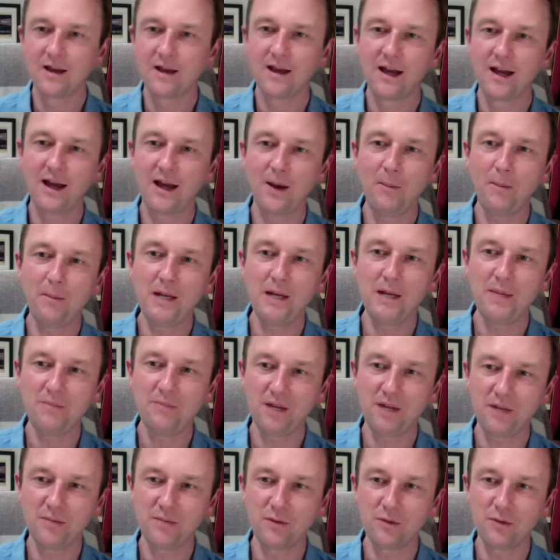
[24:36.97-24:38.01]
how many
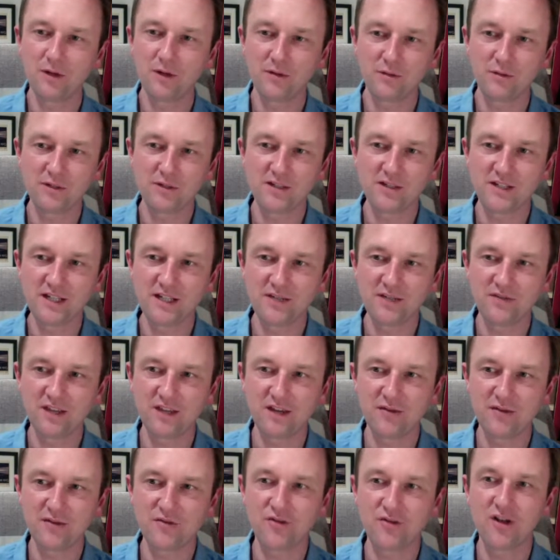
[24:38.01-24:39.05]
people have received
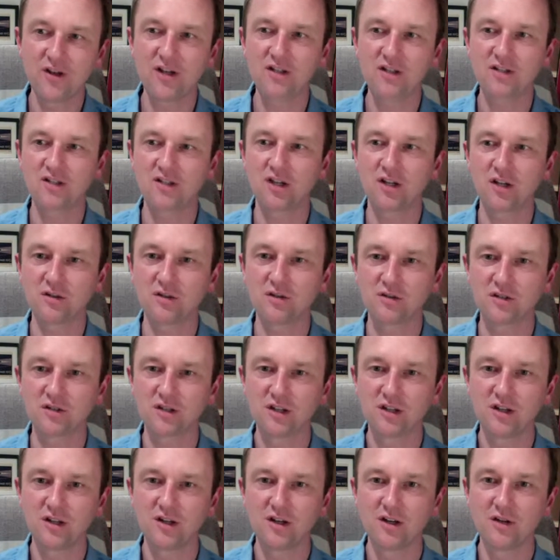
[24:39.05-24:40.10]
their first dose
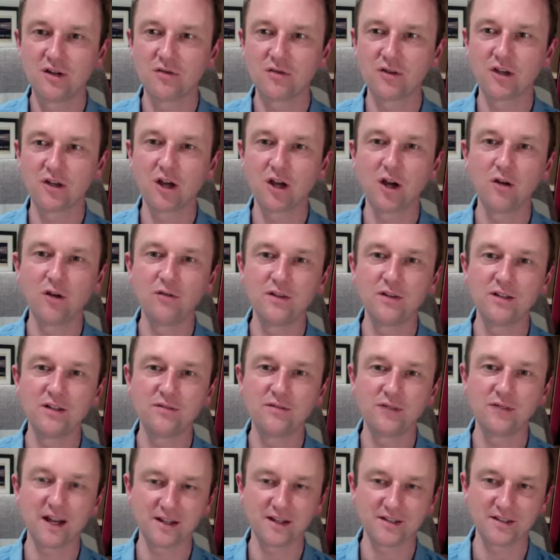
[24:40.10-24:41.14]
of the COVID
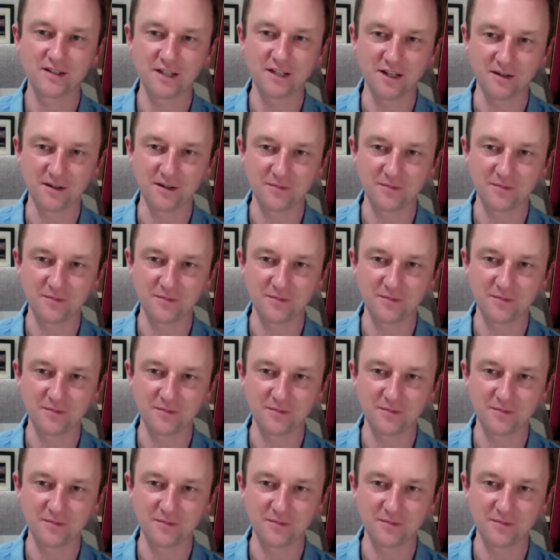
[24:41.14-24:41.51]
vaccine?